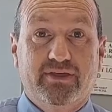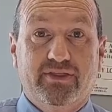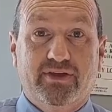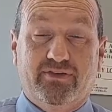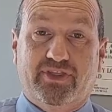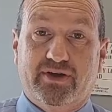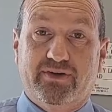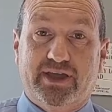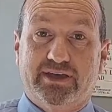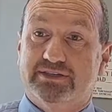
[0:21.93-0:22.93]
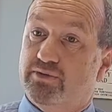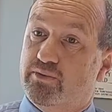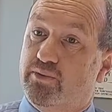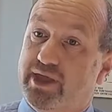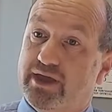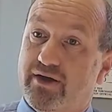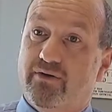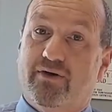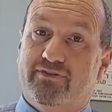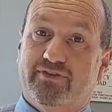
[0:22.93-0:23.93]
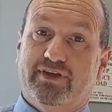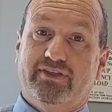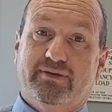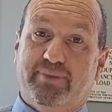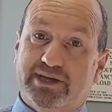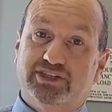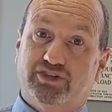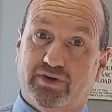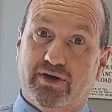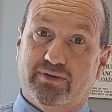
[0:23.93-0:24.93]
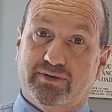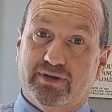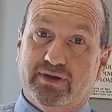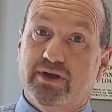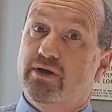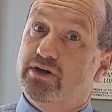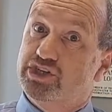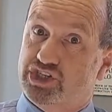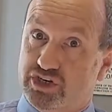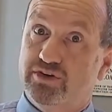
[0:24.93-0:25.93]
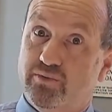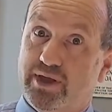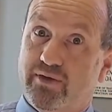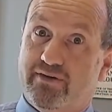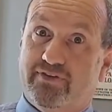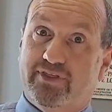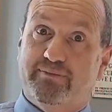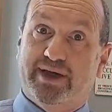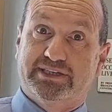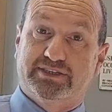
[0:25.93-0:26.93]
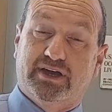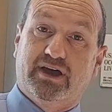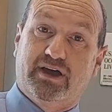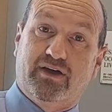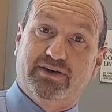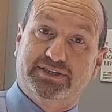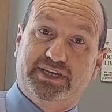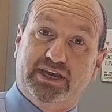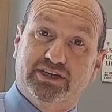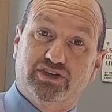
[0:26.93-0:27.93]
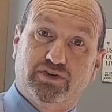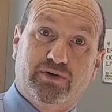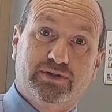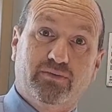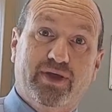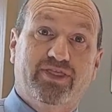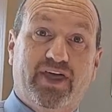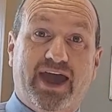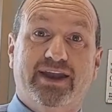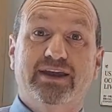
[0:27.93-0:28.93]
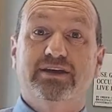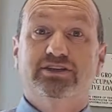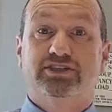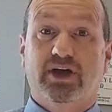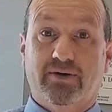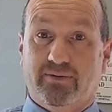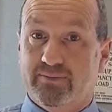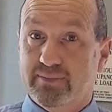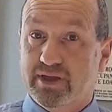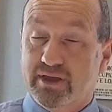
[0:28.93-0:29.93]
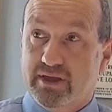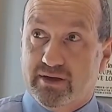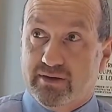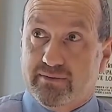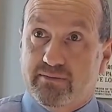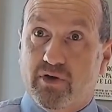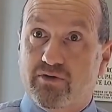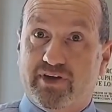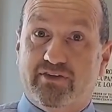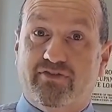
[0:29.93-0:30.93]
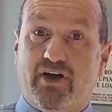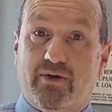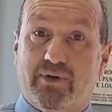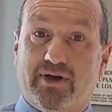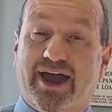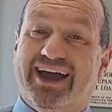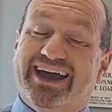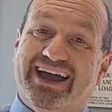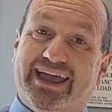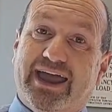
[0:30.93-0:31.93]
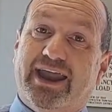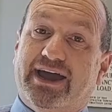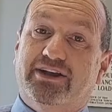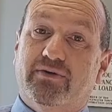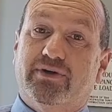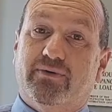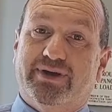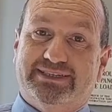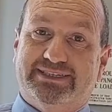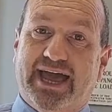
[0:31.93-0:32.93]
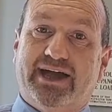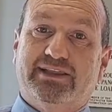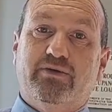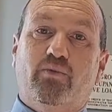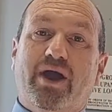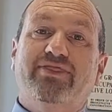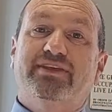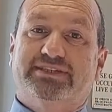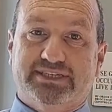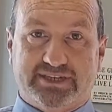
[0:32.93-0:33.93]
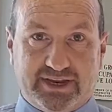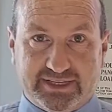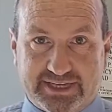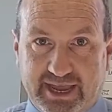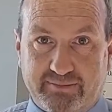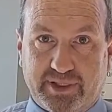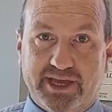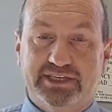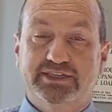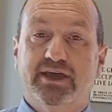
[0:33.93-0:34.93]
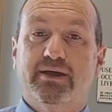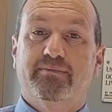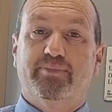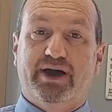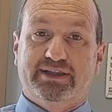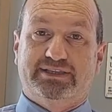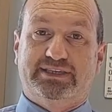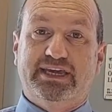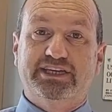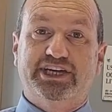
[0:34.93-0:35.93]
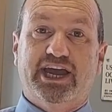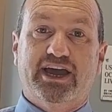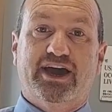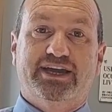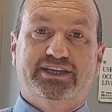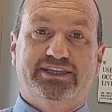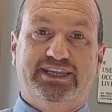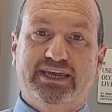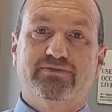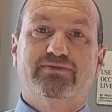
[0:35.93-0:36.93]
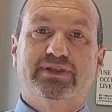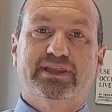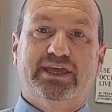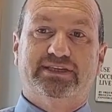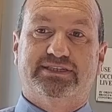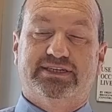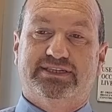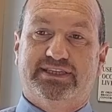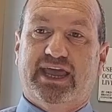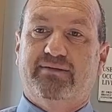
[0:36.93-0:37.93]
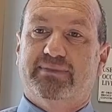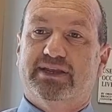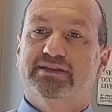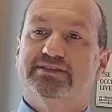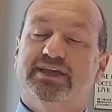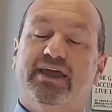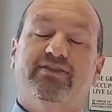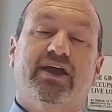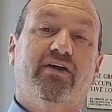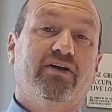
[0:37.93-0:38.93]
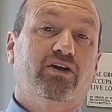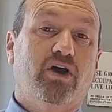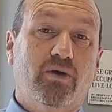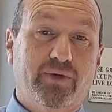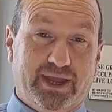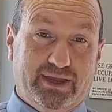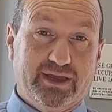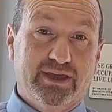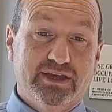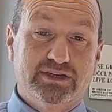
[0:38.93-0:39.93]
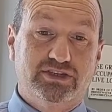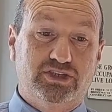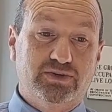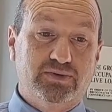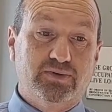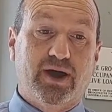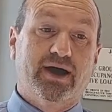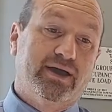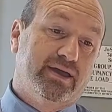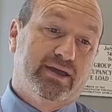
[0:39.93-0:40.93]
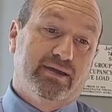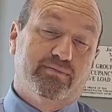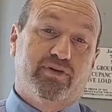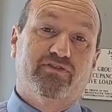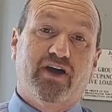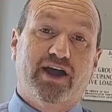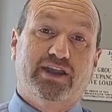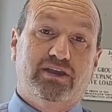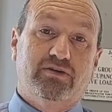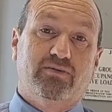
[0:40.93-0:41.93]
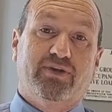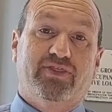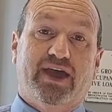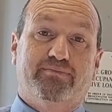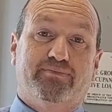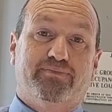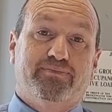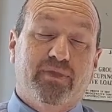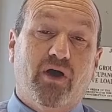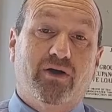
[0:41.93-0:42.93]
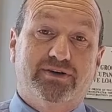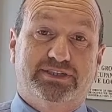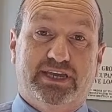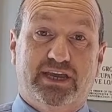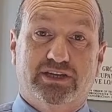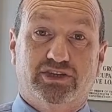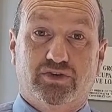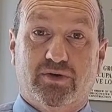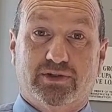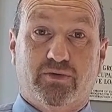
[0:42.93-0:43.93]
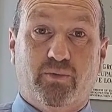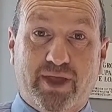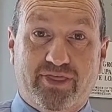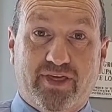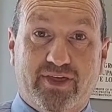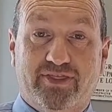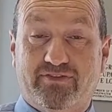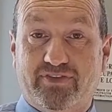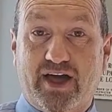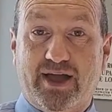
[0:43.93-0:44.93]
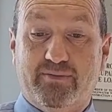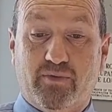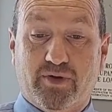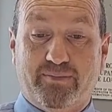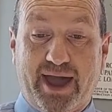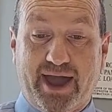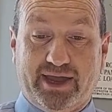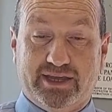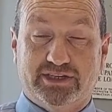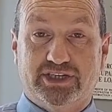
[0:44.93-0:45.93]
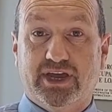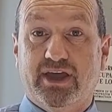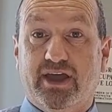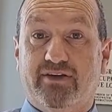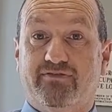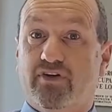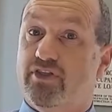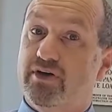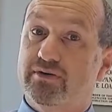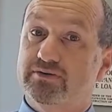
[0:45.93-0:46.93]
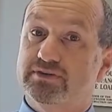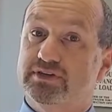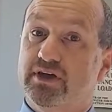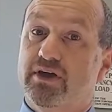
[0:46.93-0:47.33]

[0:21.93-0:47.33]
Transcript: Their theory is we are offering the best drone. Shouldn't we offer the best RC controller with that? So, moving forward, again, I don't know exactly when this is going to take place, but DJI did release a statement saying they are going to provide you with that RC controller with the Fly More package. And for those